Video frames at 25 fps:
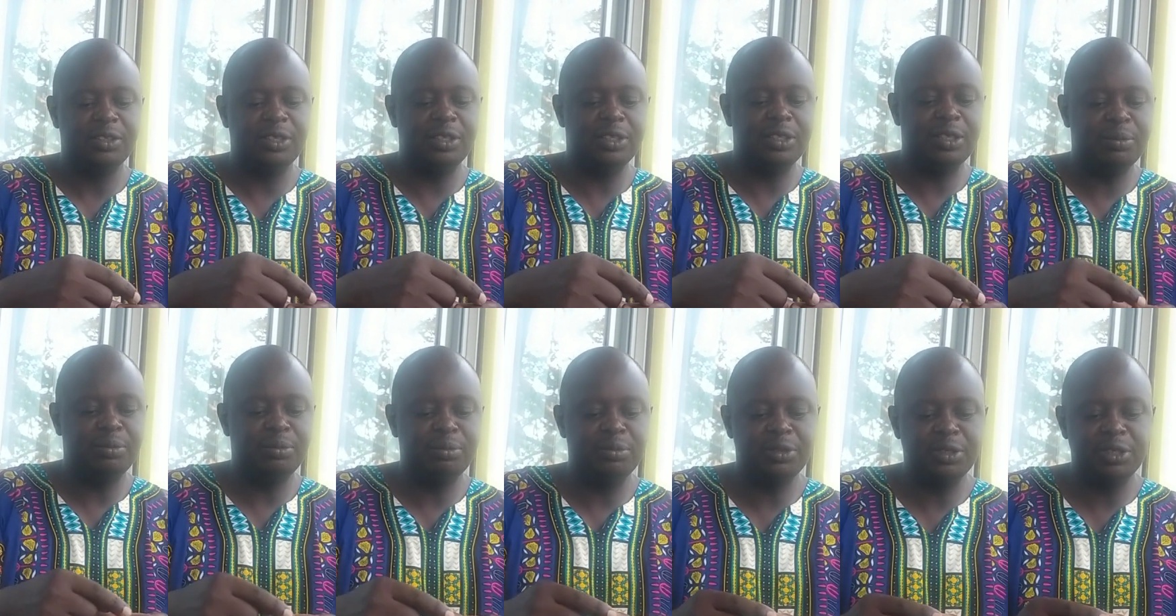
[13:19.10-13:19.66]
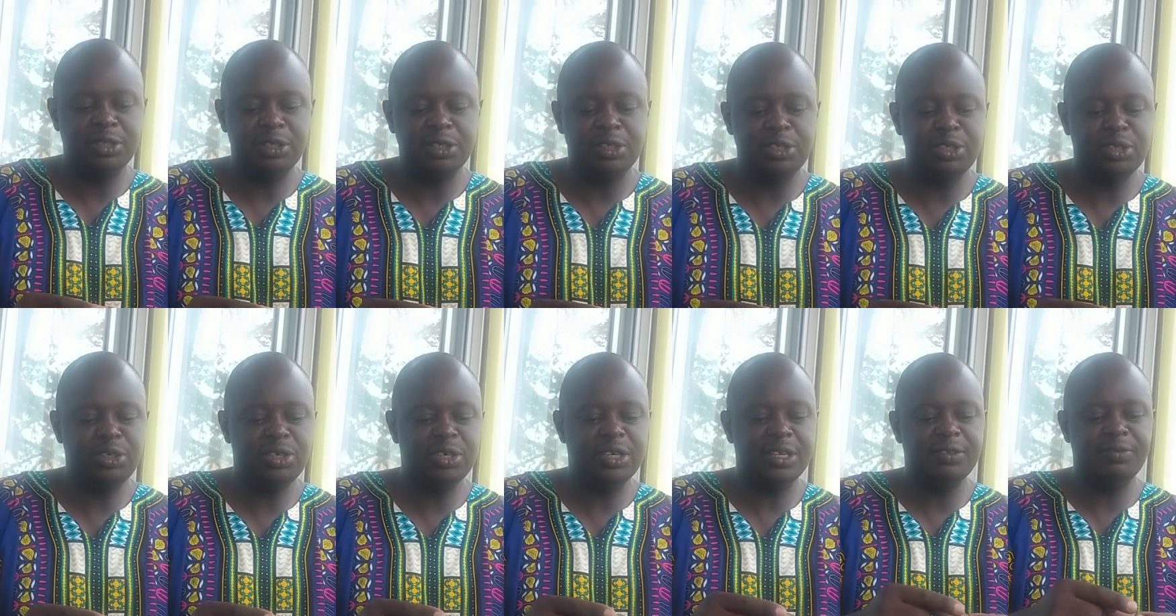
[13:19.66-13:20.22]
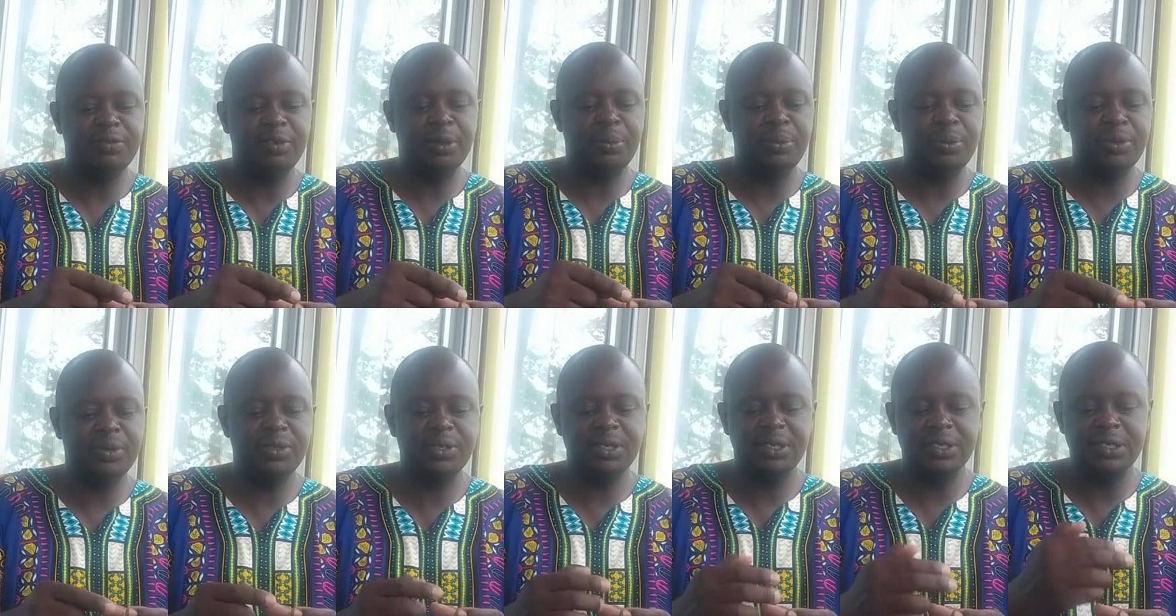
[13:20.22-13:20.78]
the nucleus
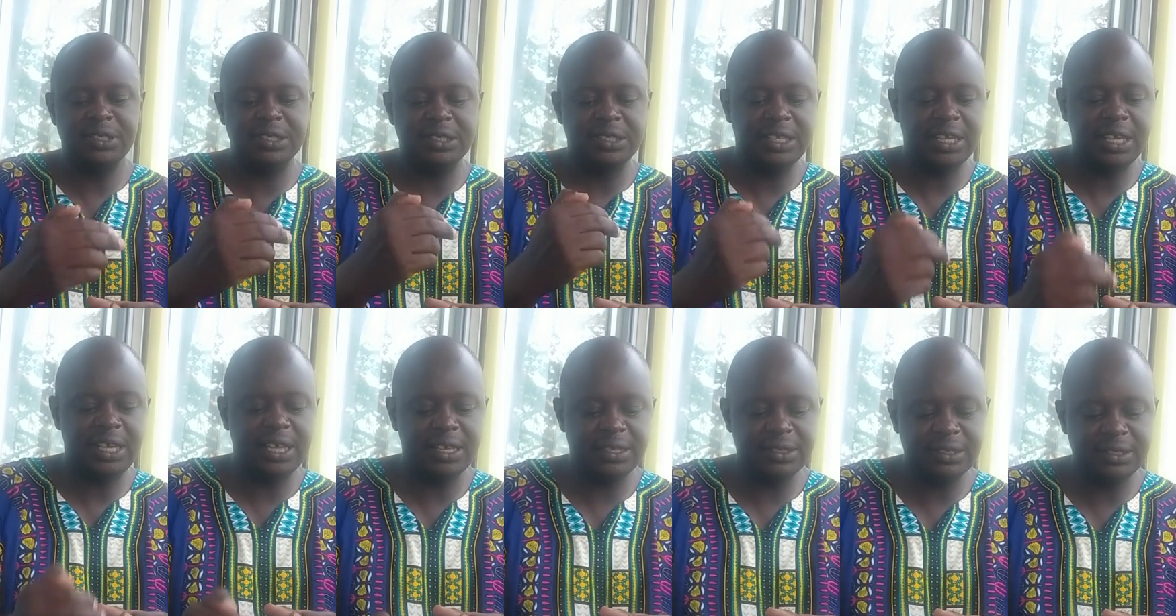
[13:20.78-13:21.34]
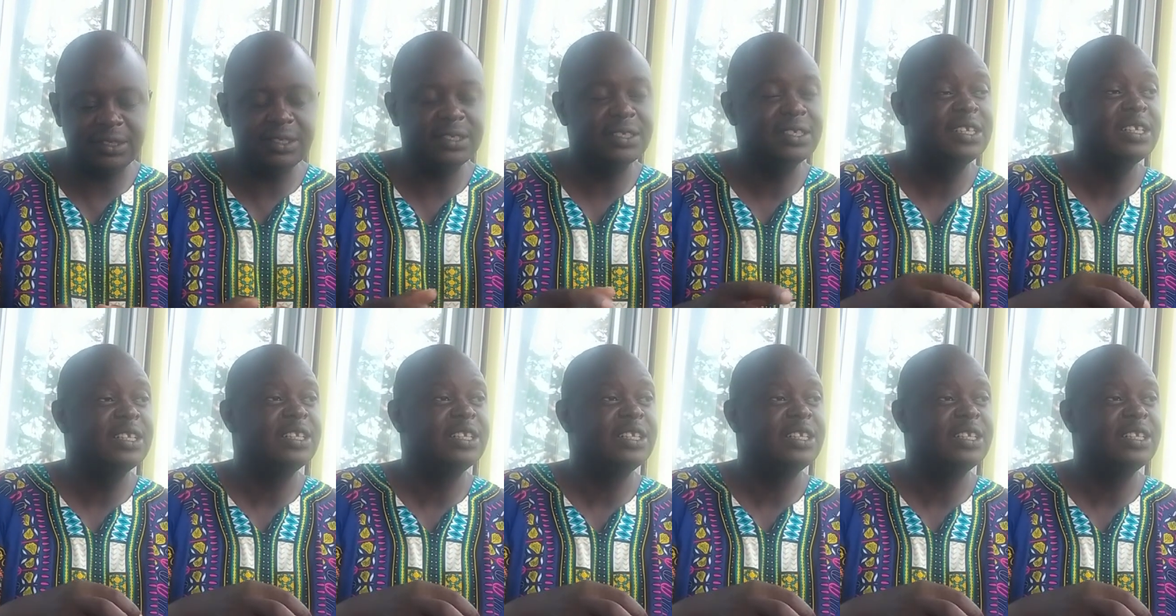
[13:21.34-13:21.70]
fibrosus tears,